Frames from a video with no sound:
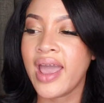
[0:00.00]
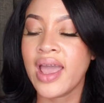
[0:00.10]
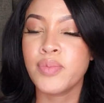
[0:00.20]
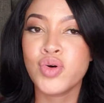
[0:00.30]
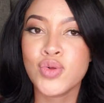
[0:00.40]

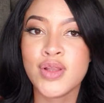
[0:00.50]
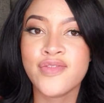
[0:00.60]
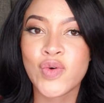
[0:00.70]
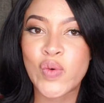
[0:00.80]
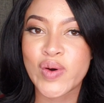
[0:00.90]
a pool
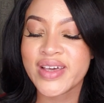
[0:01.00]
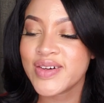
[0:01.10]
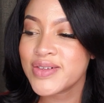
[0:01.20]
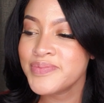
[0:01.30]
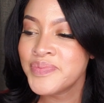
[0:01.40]
of
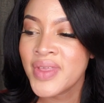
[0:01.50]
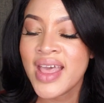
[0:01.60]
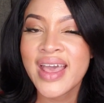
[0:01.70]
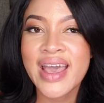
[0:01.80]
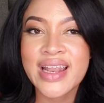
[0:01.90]
oil
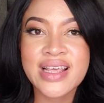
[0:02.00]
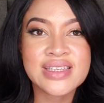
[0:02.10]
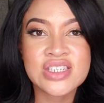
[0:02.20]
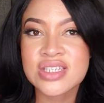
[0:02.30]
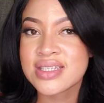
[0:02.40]
and
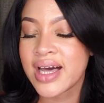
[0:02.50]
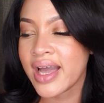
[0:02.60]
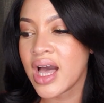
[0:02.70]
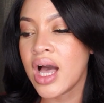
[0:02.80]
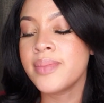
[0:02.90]
it's just
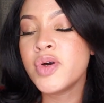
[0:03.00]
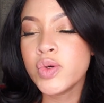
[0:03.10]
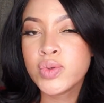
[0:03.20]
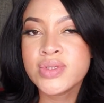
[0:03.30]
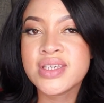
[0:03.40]
like I'm
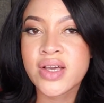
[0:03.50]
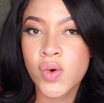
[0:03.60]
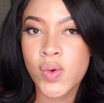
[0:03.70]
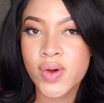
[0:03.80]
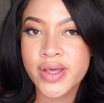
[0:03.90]
oozing
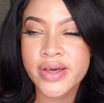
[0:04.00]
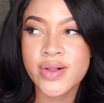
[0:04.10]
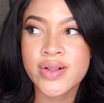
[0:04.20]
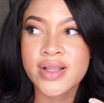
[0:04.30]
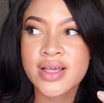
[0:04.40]

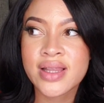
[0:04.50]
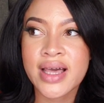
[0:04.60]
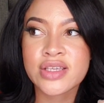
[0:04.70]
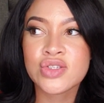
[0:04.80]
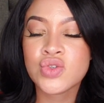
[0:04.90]
oil,
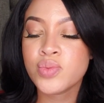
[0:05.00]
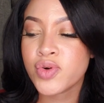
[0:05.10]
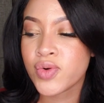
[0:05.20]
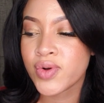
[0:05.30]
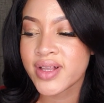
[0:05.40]
like
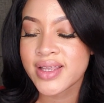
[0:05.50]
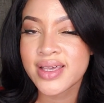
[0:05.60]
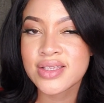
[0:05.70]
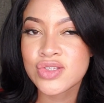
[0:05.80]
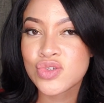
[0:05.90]
super
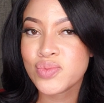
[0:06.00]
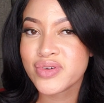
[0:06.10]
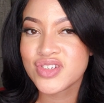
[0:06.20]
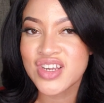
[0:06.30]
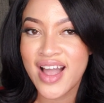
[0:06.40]
oily,
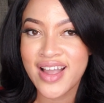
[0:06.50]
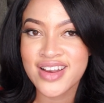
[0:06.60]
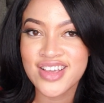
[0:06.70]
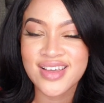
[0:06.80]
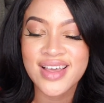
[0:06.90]
super
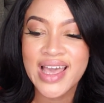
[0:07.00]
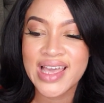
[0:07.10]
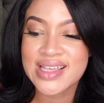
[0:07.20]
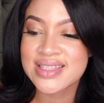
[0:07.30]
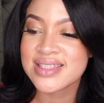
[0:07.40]
shiny,
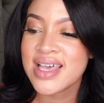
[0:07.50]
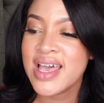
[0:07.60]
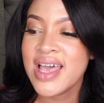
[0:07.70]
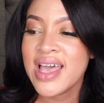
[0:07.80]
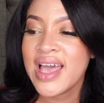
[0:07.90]
and
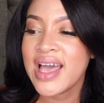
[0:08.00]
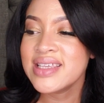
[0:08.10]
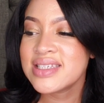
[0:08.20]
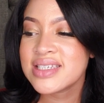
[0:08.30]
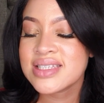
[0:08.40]

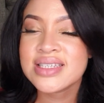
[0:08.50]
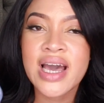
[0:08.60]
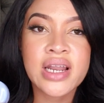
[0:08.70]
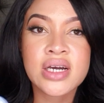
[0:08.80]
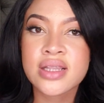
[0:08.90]
it's just
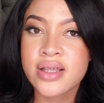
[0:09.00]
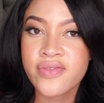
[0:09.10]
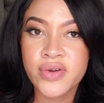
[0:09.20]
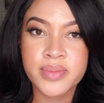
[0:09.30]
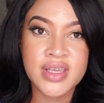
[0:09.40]
not a good look
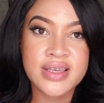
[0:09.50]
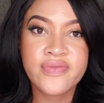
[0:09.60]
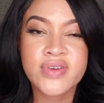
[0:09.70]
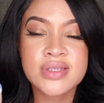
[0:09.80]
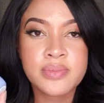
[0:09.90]
for me.
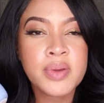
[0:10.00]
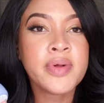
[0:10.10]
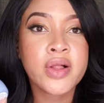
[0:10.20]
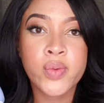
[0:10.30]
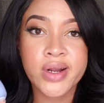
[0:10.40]
For some
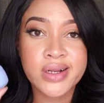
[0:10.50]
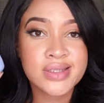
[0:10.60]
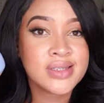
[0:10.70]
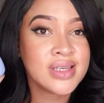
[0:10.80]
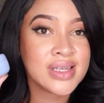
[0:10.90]
people it
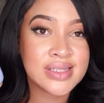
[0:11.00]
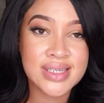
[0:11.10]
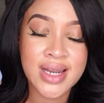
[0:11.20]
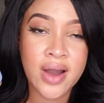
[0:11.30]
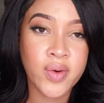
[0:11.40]
works,
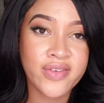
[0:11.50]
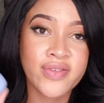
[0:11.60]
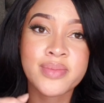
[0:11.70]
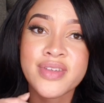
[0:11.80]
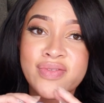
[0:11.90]
did not work
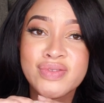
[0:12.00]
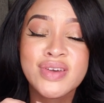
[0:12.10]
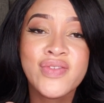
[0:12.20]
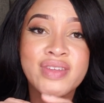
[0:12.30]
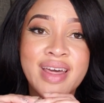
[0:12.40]
for me.
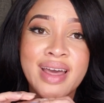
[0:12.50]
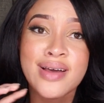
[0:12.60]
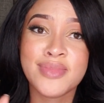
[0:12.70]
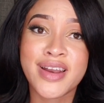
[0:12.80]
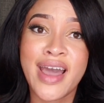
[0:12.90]
So for that,
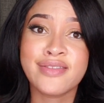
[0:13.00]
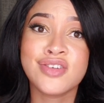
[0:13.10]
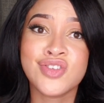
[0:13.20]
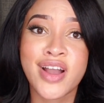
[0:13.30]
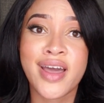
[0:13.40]
I'm gonna have
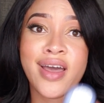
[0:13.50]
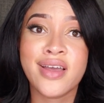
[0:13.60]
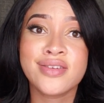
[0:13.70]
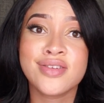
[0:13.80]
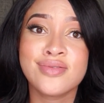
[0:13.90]
to
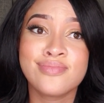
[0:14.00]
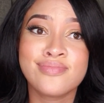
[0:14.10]
trash.